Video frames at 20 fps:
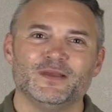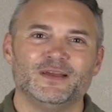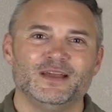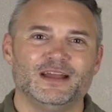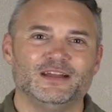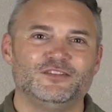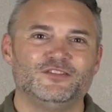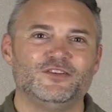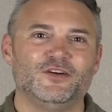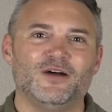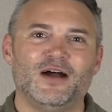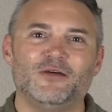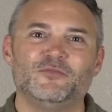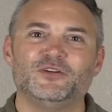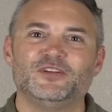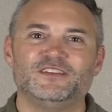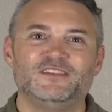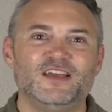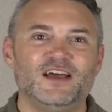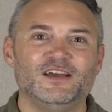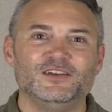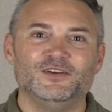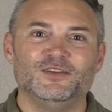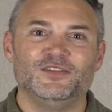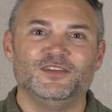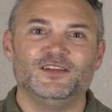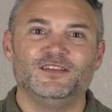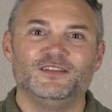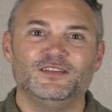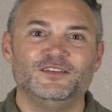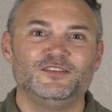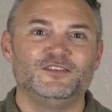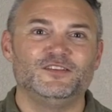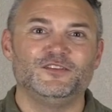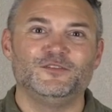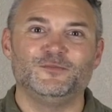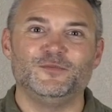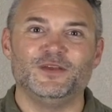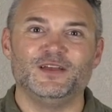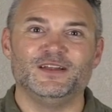And so I want to tell you that this
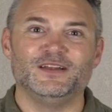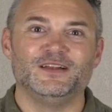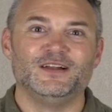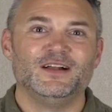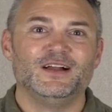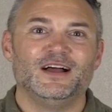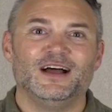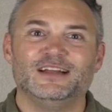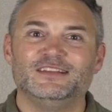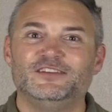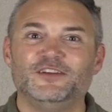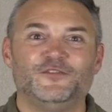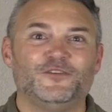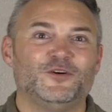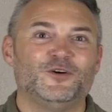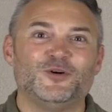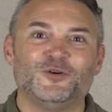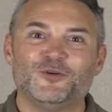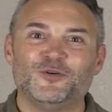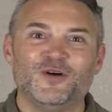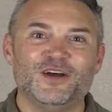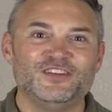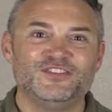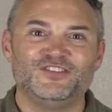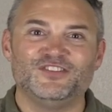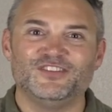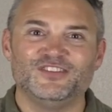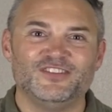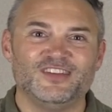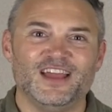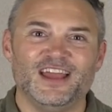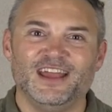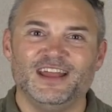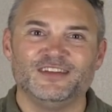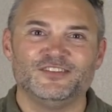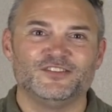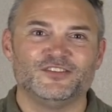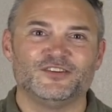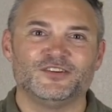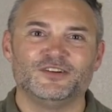has been a difficult question to
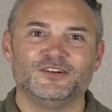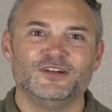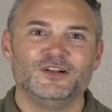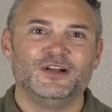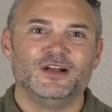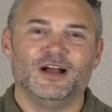answer.